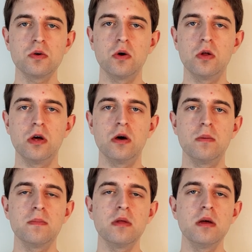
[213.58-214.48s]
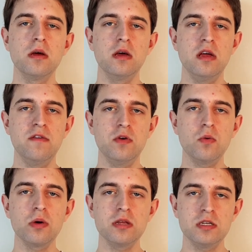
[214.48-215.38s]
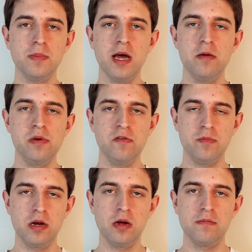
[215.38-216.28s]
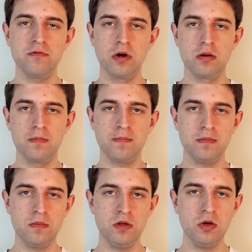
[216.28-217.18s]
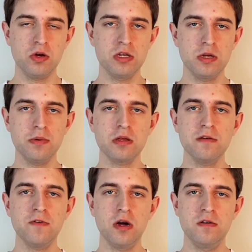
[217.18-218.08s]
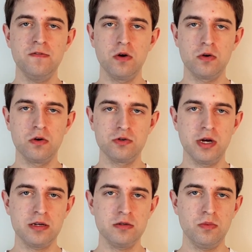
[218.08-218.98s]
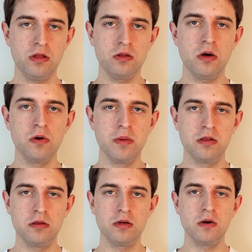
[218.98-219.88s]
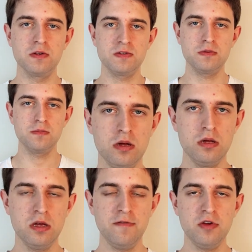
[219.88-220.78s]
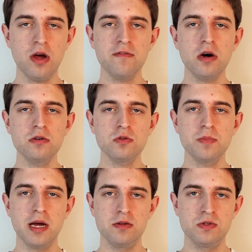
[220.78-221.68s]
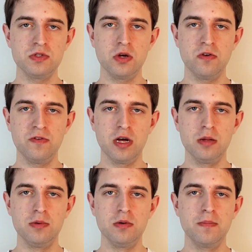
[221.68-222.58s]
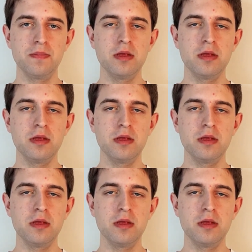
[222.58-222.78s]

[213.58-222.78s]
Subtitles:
on earlier, if you're willing to pay a bit of money up front, you can typically find a phone contract with a lower monthly cost. If you have £100 or so available,